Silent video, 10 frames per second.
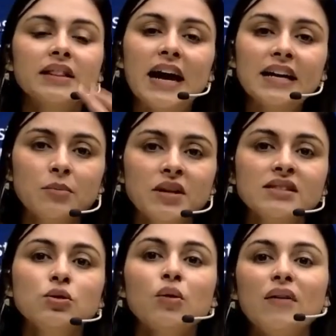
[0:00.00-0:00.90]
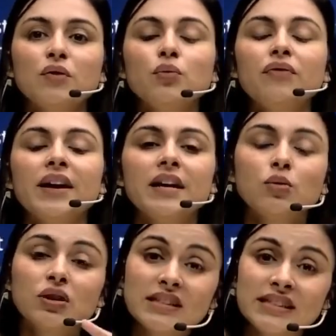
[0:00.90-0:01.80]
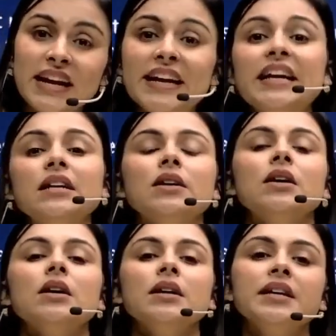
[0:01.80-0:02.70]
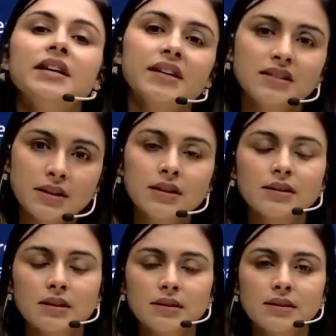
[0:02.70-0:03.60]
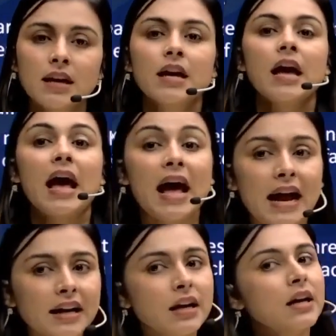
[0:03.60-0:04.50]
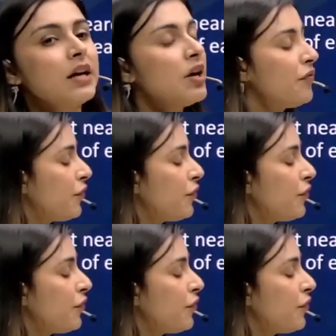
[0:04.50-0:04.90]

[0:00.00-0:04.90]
that means you have to find out the second nearest distance. And if